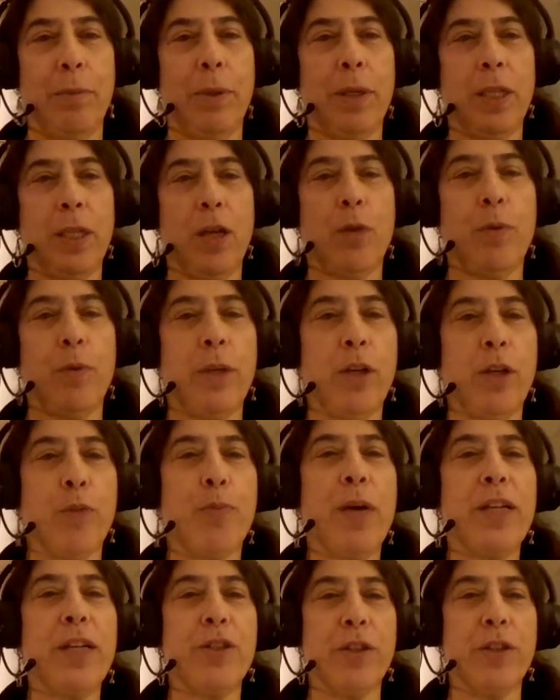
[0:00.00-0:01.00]
You're
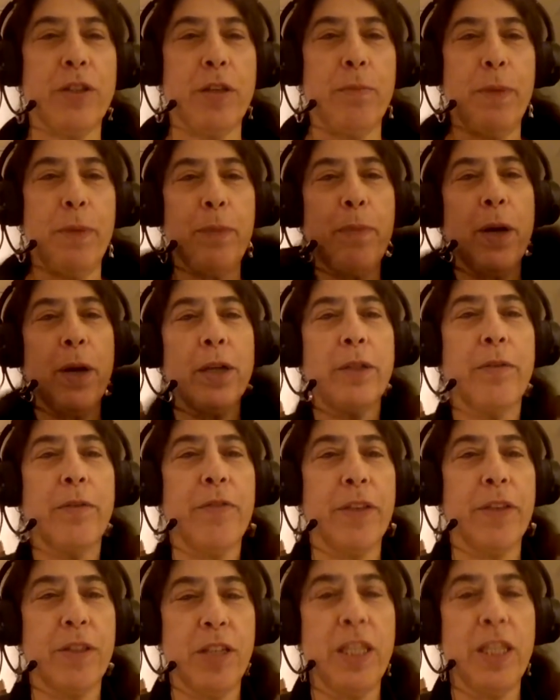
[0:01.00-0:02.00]
pressured to be part of
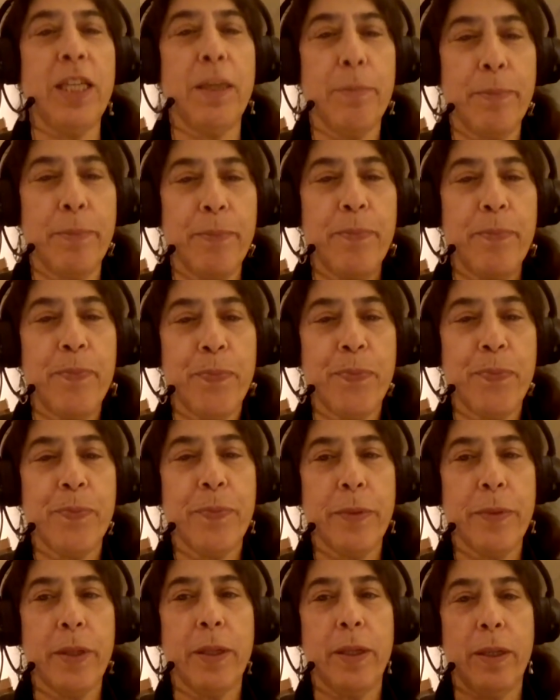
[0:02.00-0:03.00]
the team.
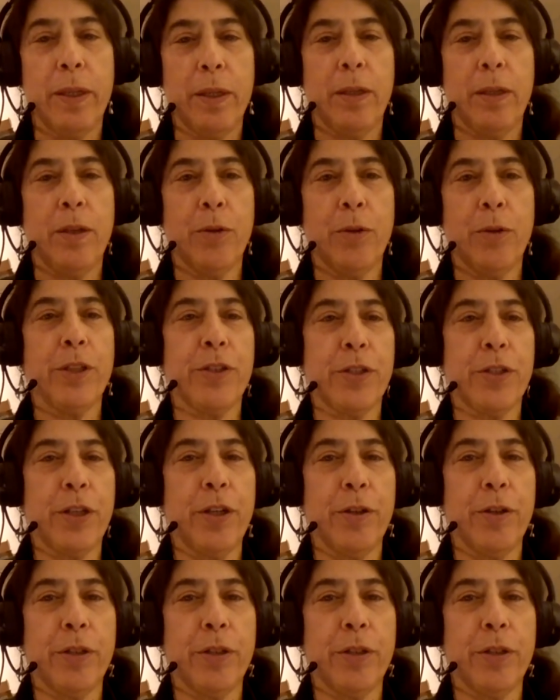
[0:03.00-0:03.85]
You're in a security.